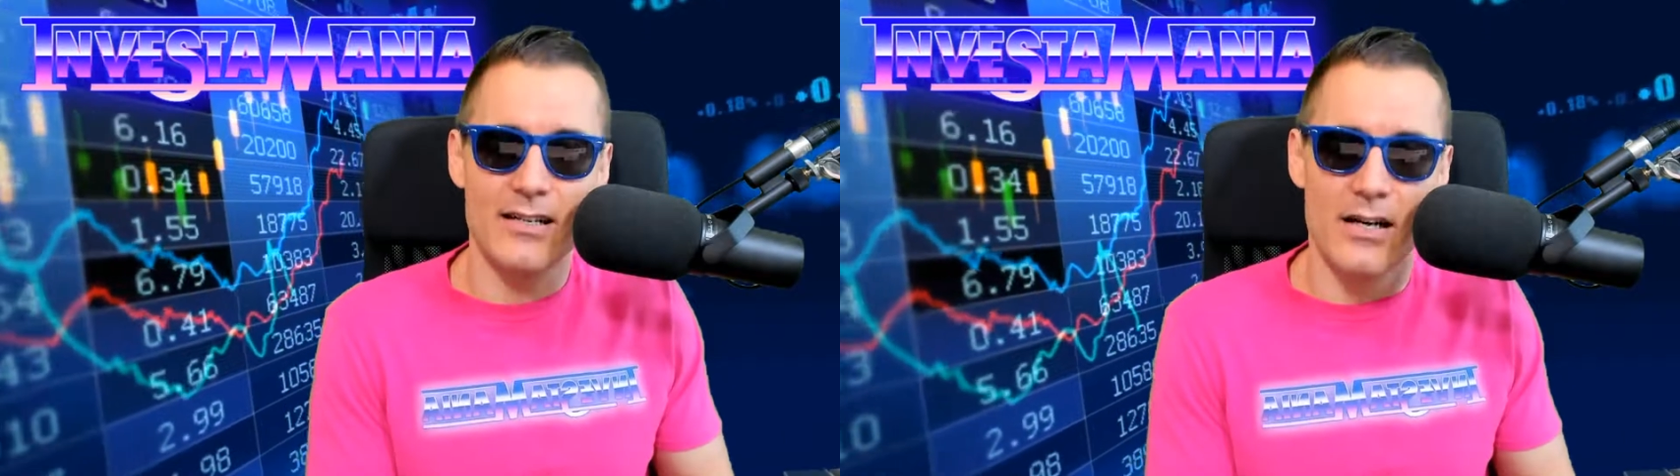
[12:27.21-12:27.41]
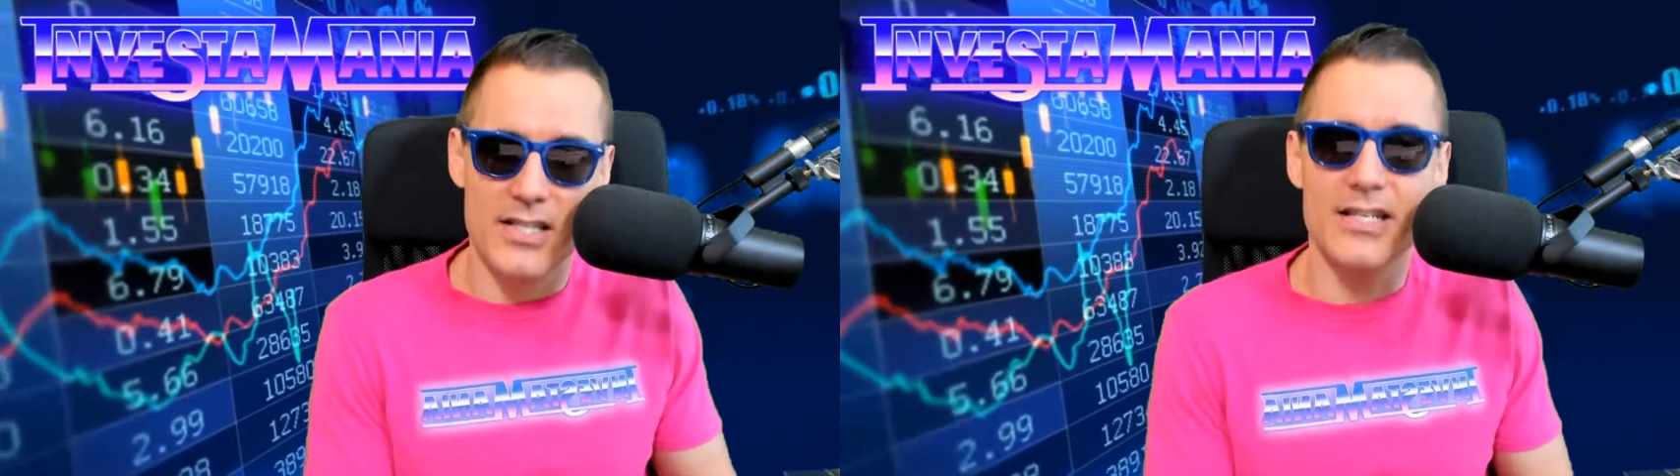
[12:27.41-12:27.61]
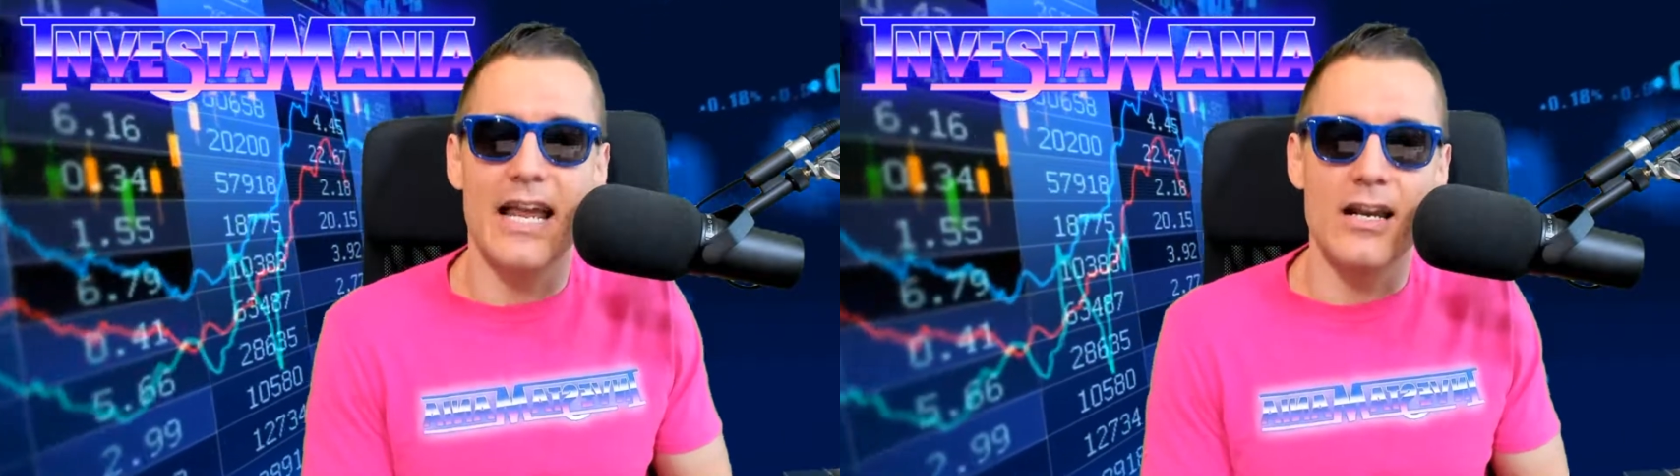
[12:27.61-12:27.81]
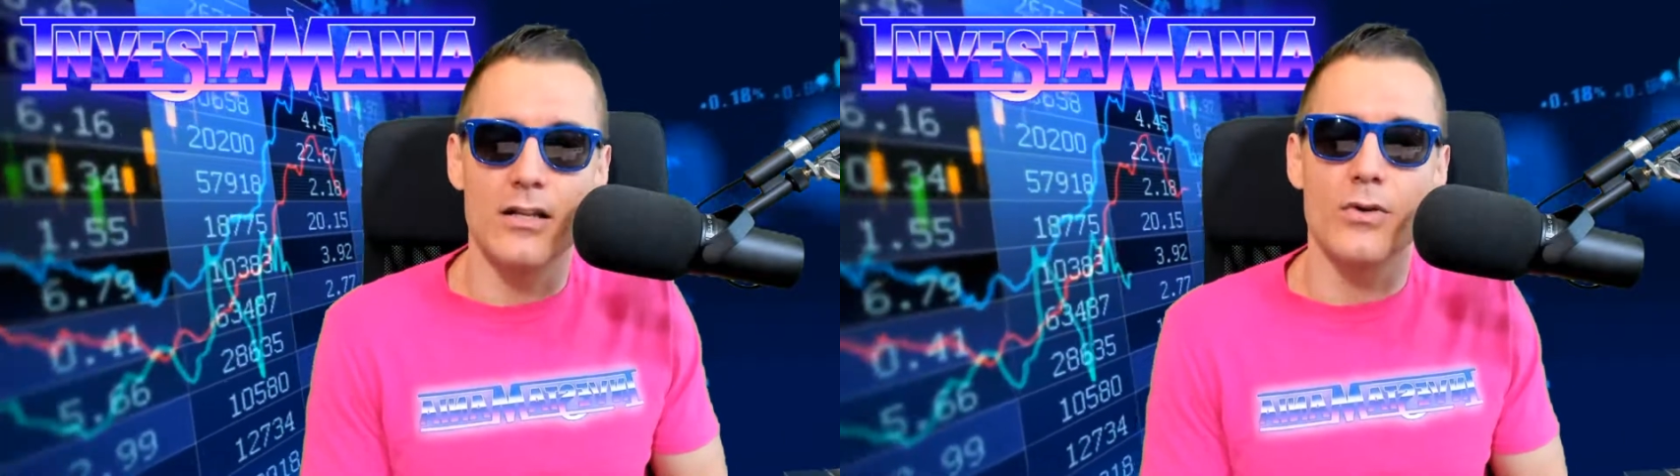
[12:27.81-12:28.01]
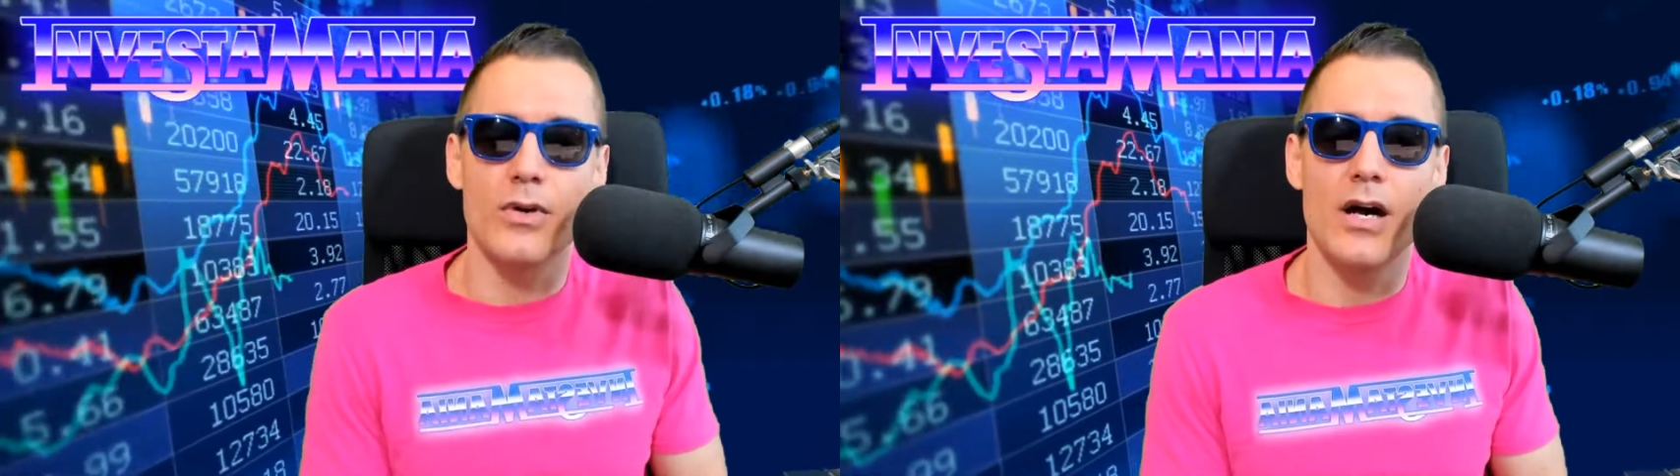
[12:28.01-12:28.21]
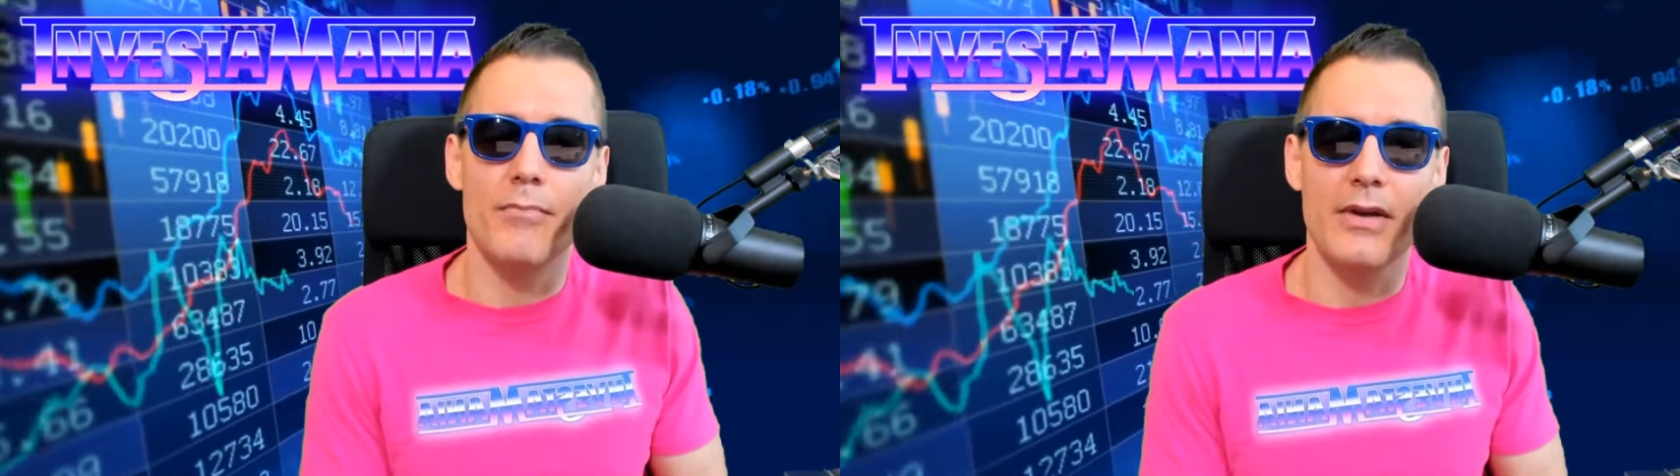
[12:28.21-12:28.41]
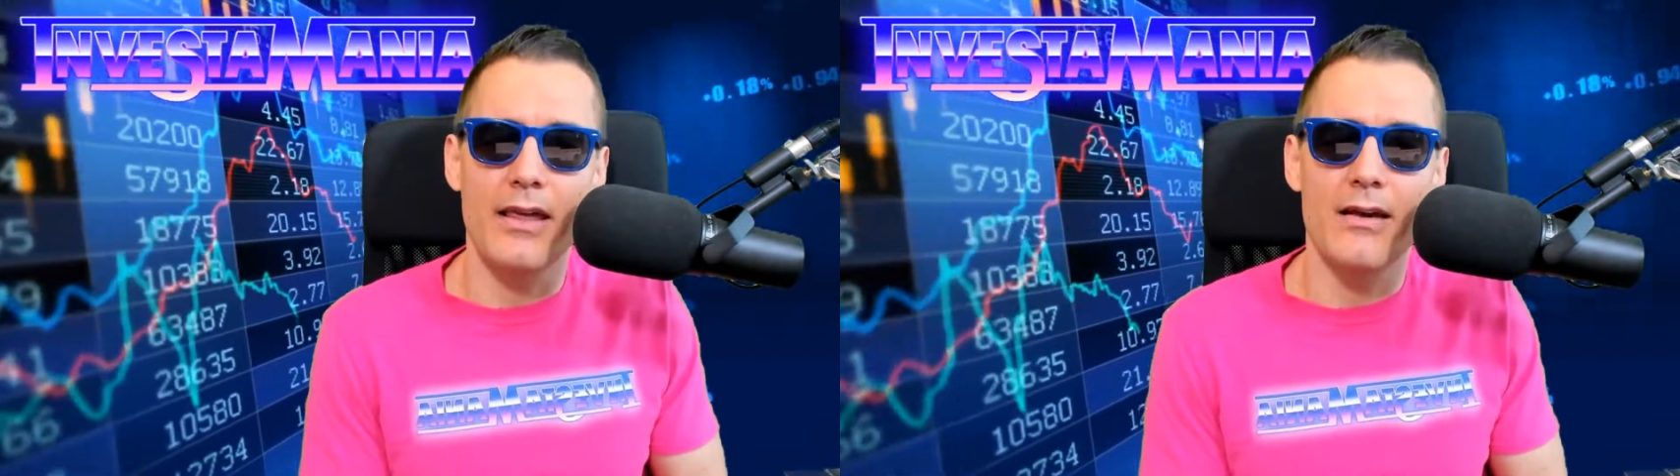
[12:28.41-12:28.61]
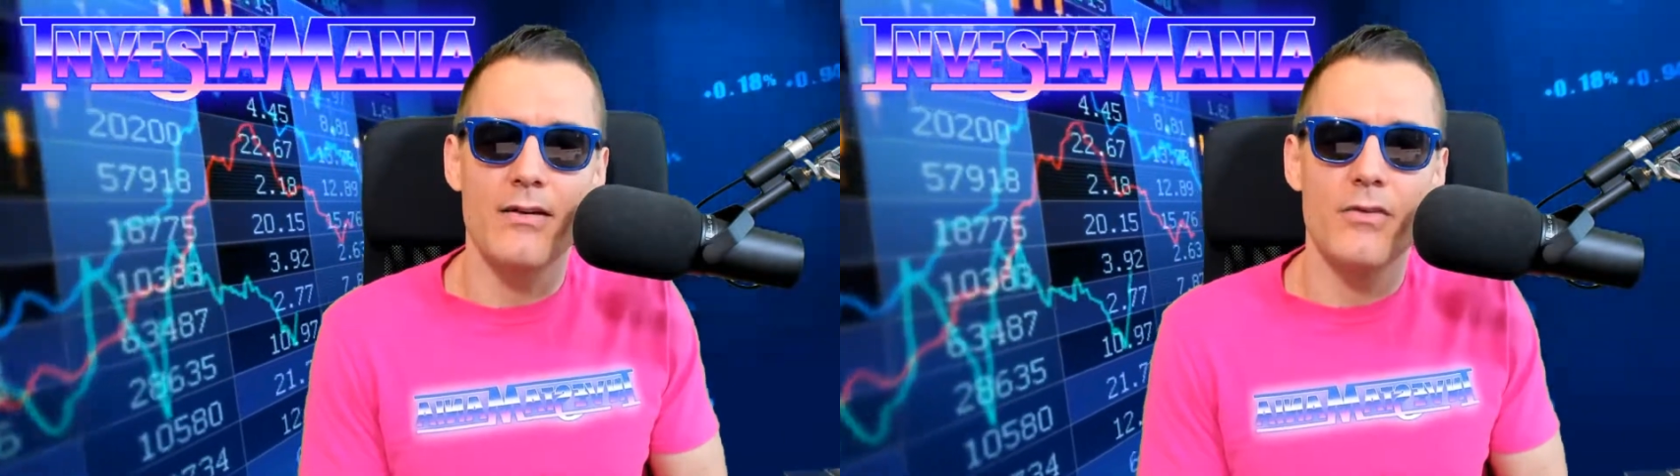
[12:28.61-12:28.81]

a standalone company.